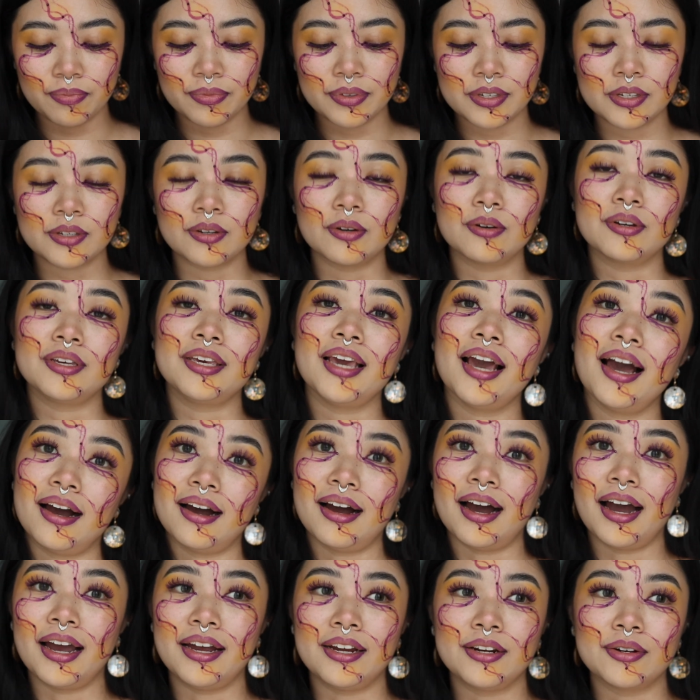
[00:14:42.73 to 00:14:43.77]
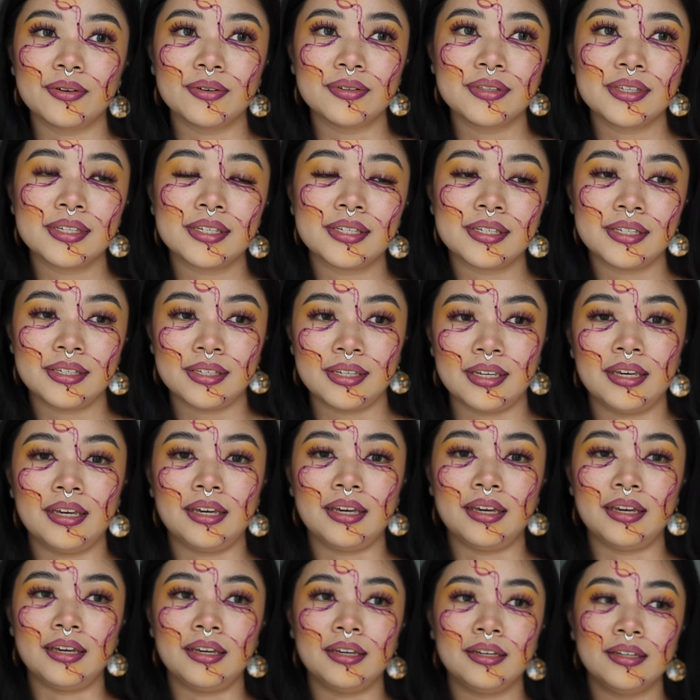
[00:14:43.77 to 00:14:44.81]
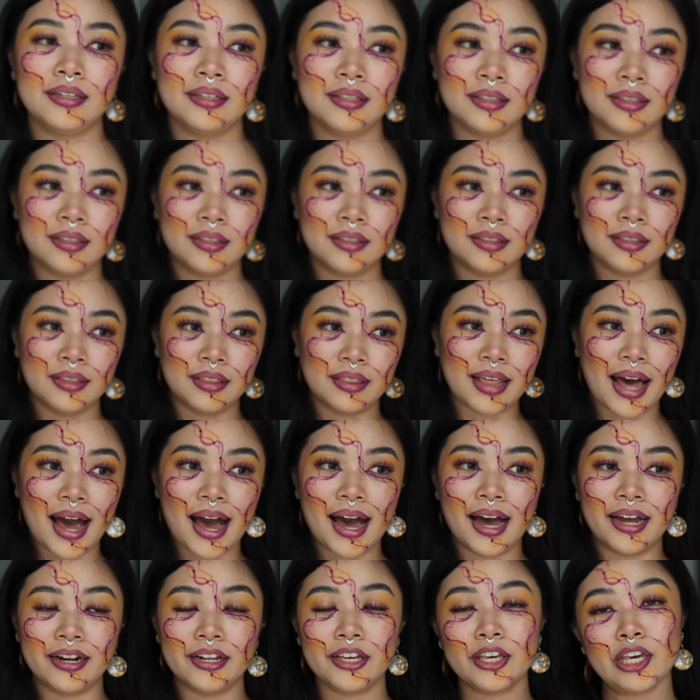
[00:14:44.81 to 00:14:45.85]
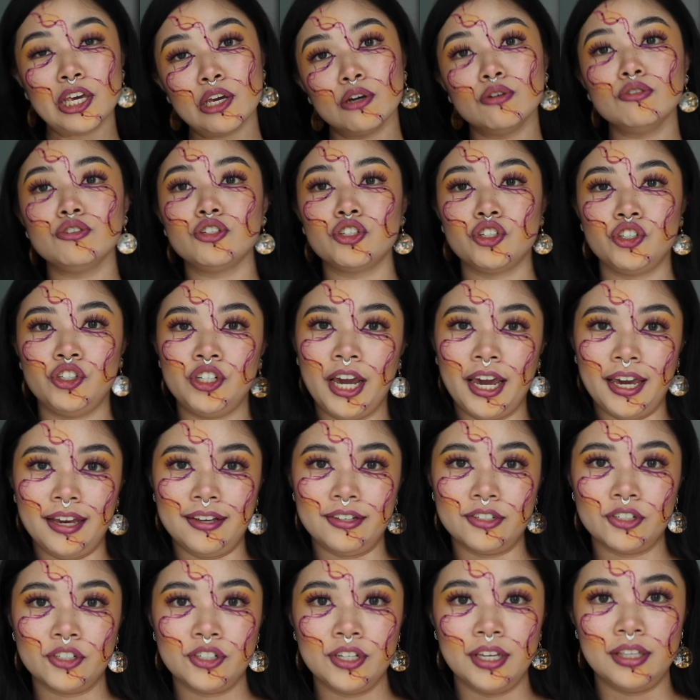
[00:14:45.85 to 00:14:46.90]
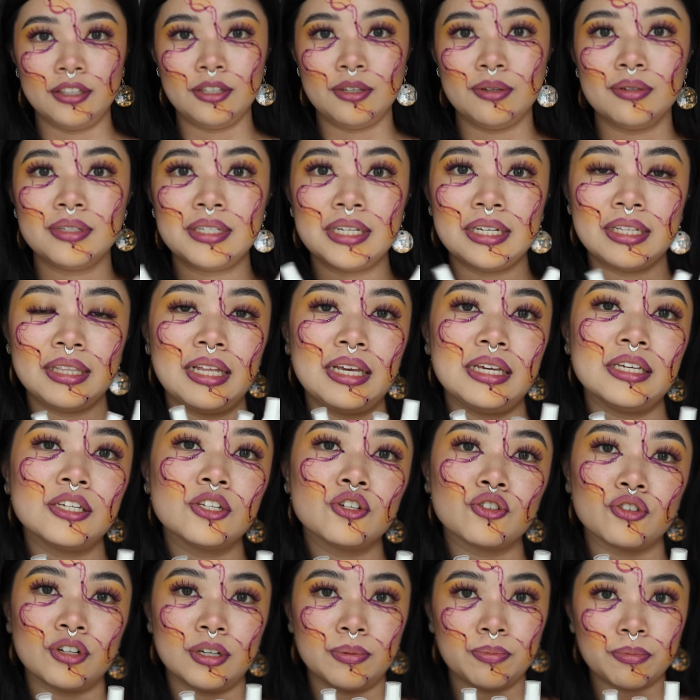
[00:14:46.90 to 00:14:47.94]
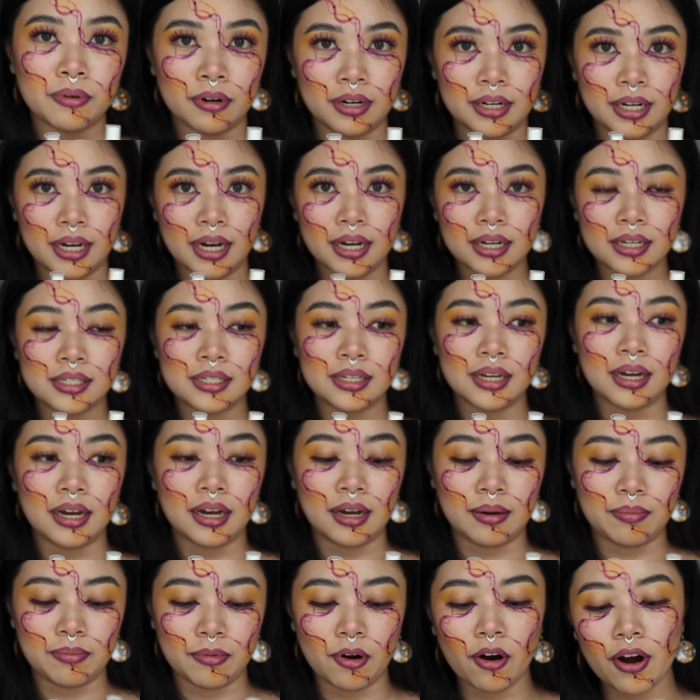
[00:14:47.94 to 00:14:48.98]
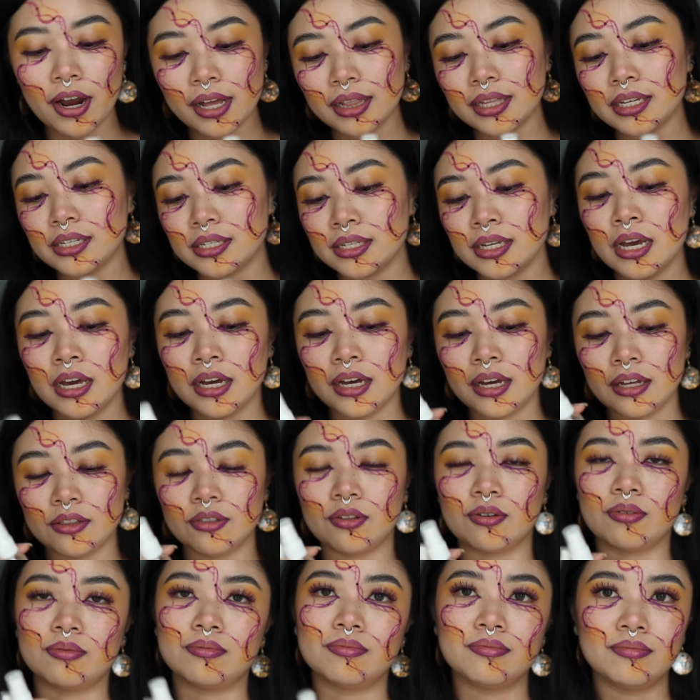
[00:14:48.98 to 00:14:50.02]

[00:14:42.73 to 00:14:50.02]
So yeah, I don't see that huge change in using these 3 products, or at least, no,